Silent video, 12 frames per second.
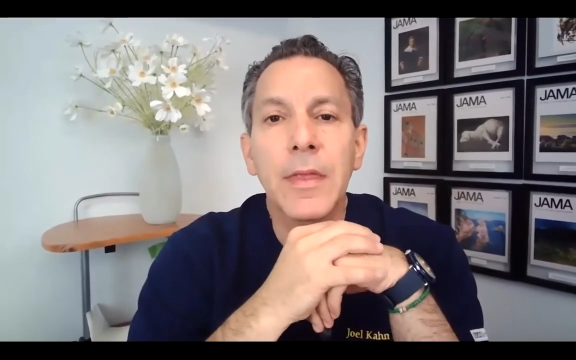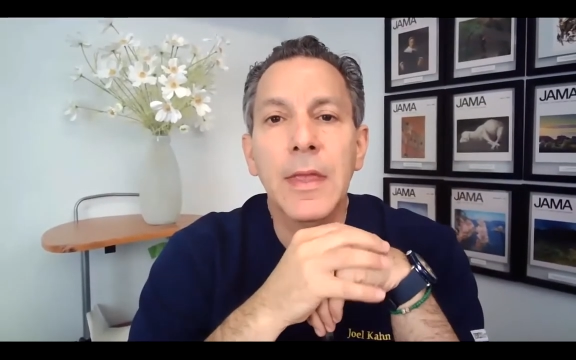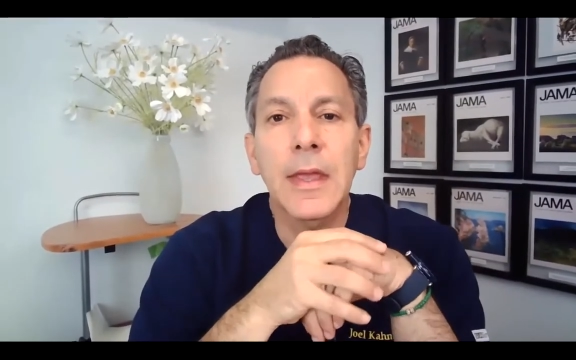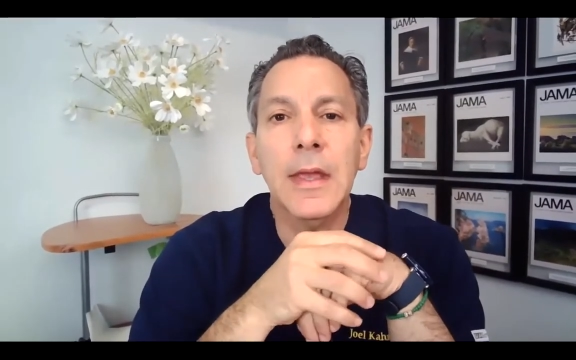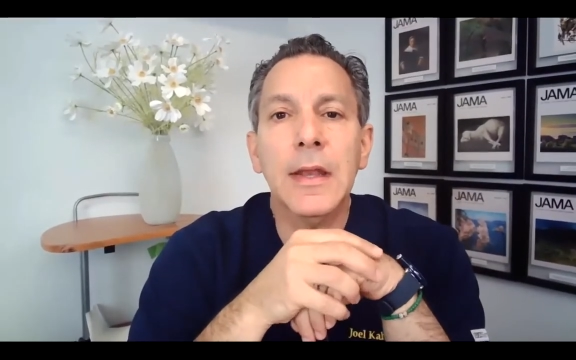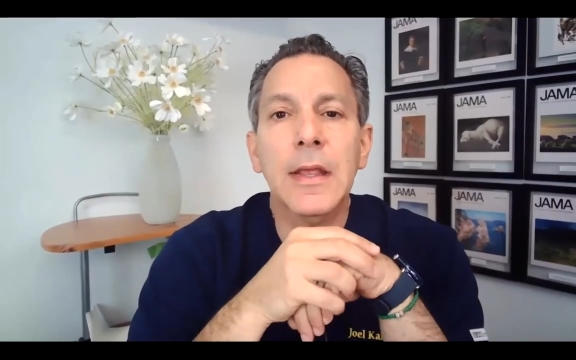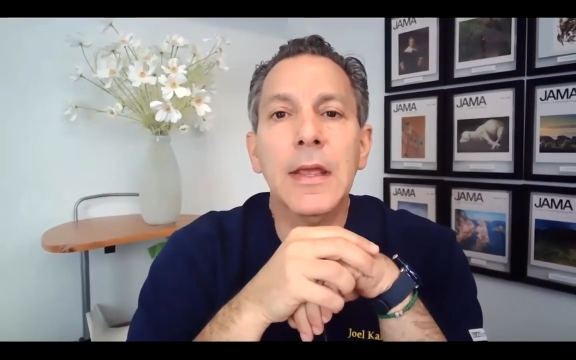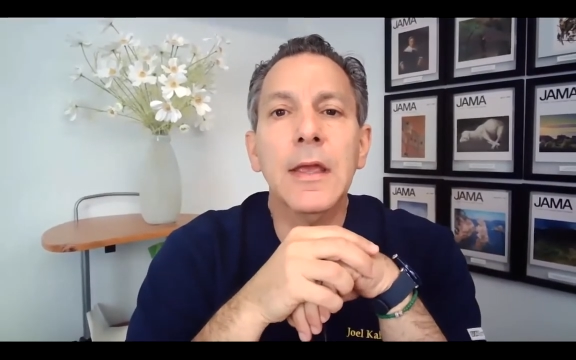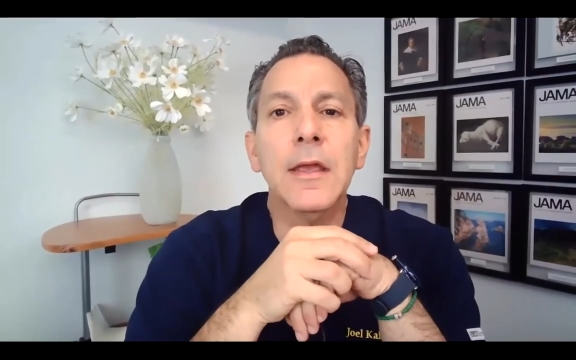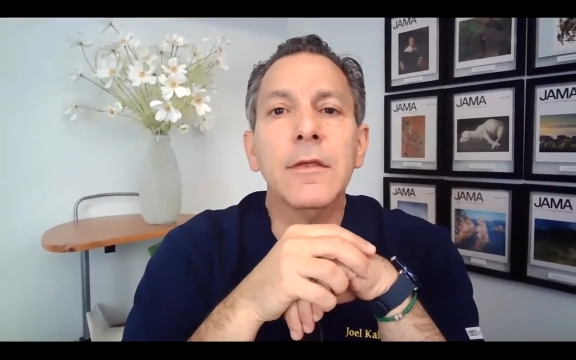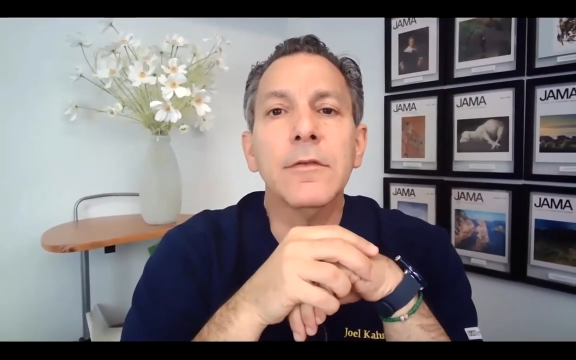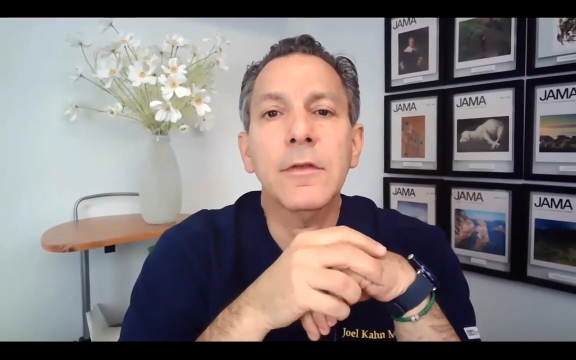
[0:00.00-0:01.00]
it
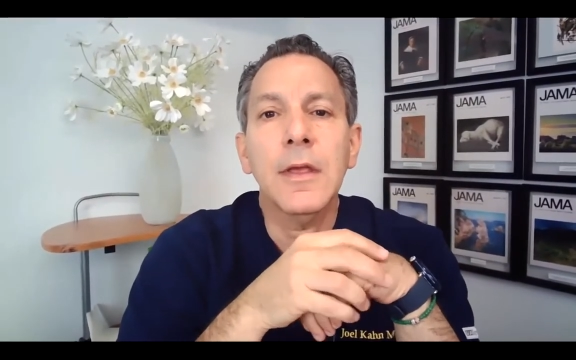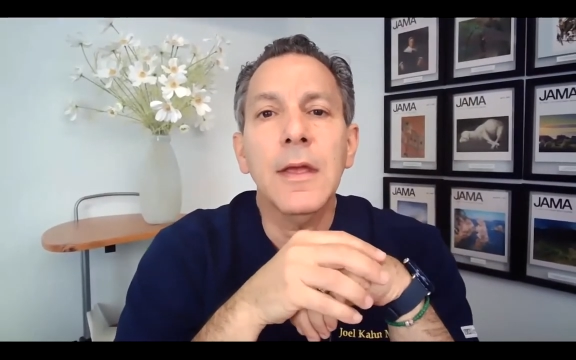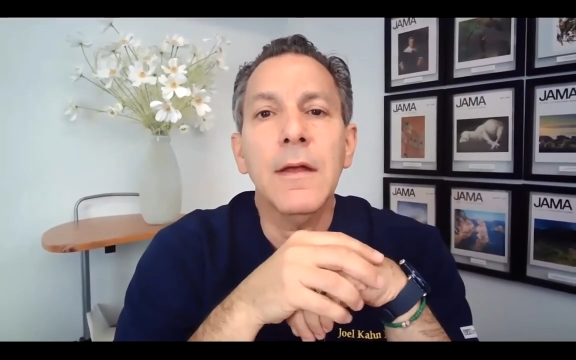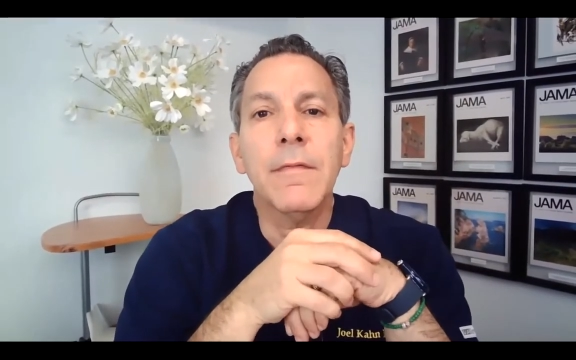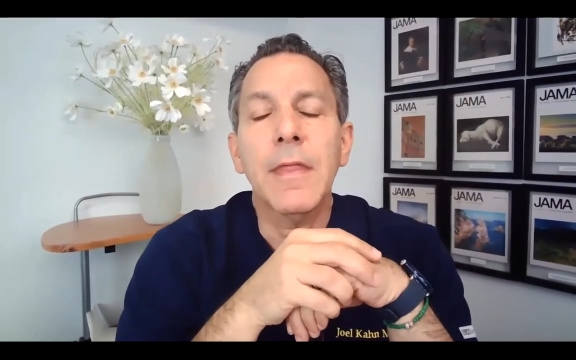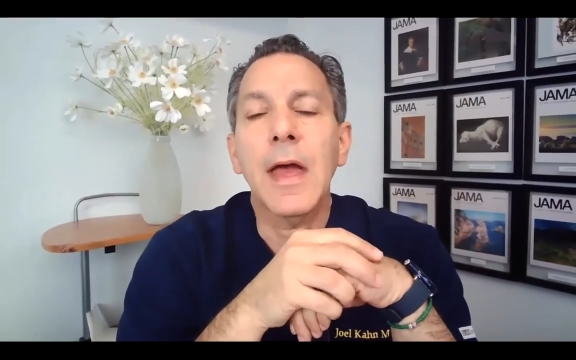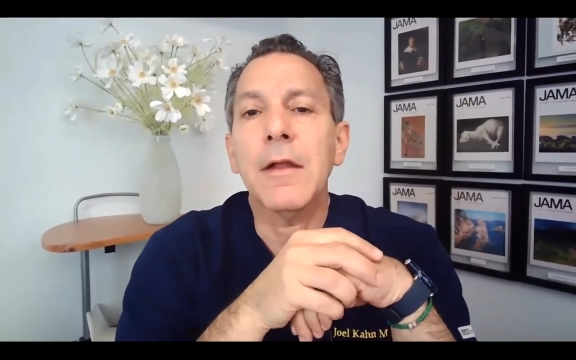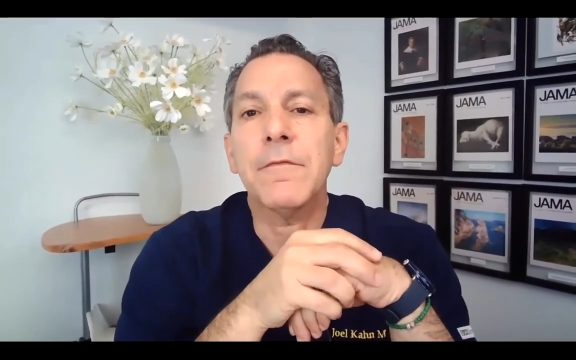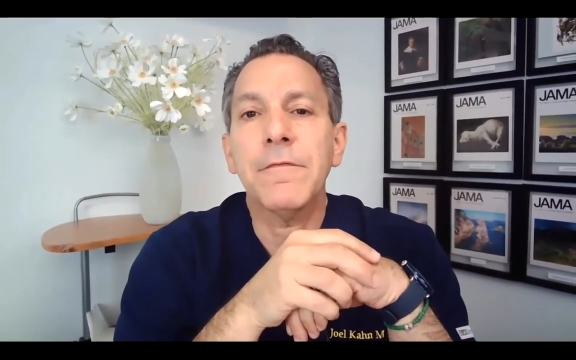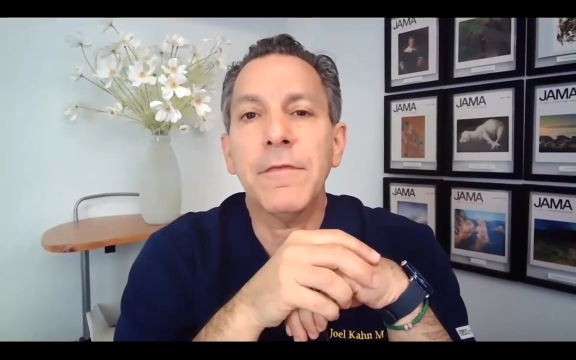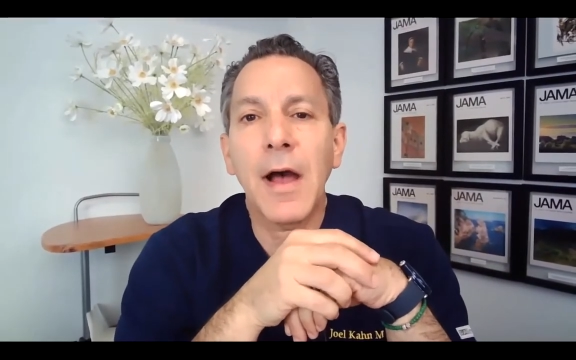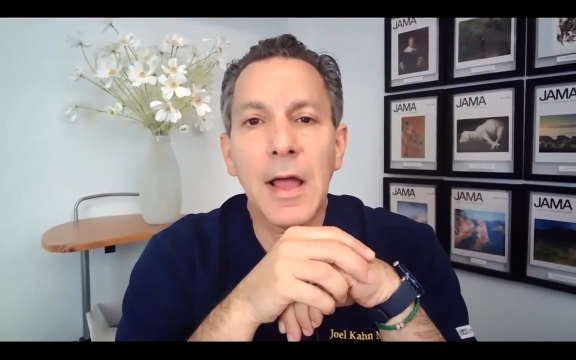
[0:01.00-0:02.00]
is that
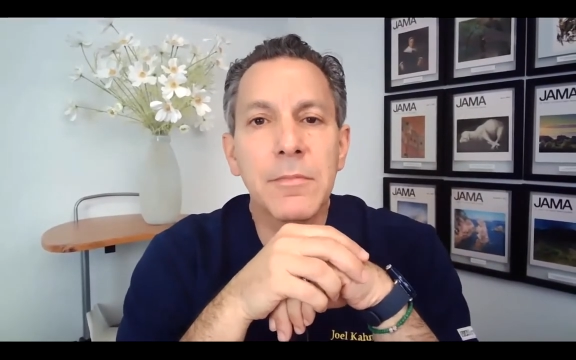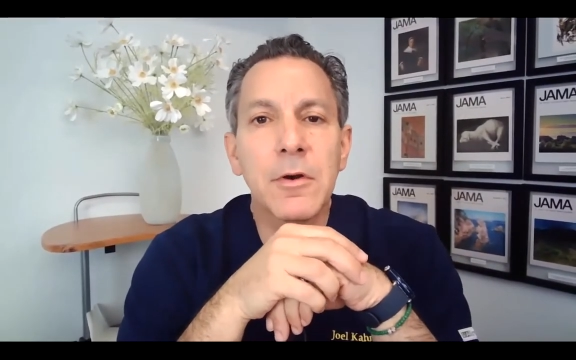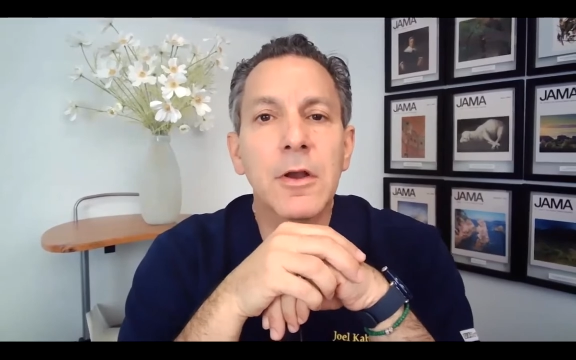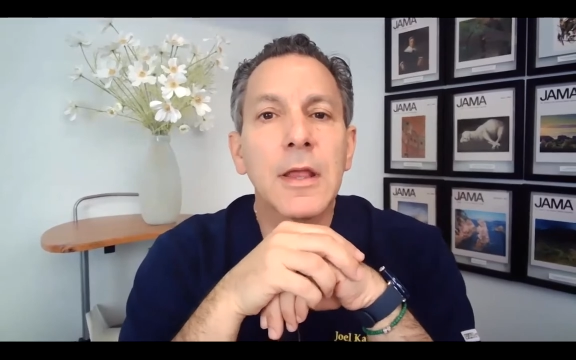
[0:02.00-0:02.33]
fiber